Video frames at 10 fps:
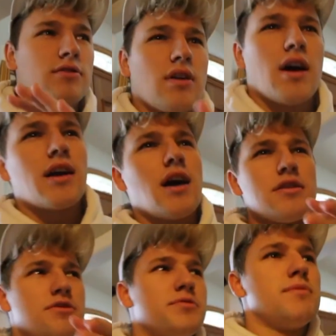So yeah, I got
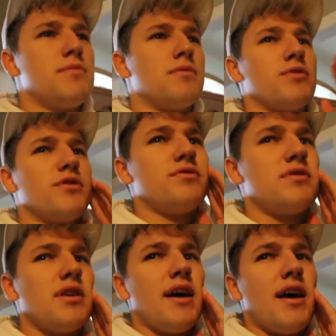the three mil
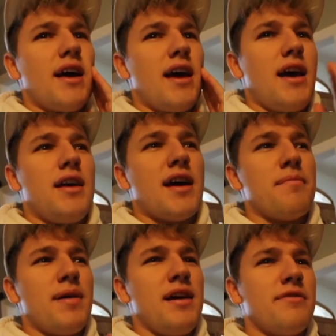balloons and I
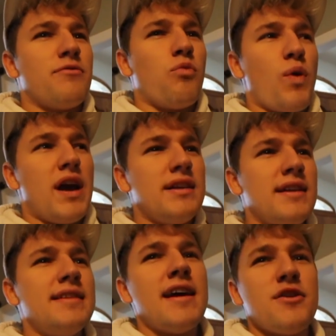may have waited a
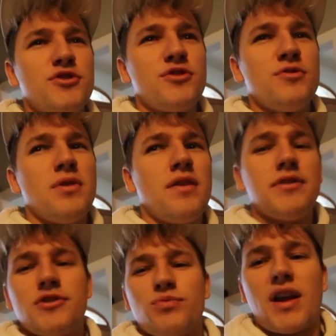day or two, and
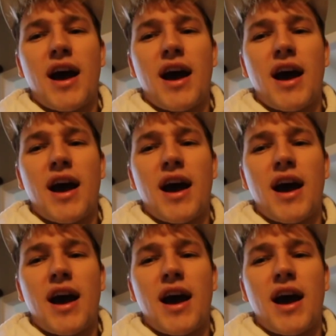this is what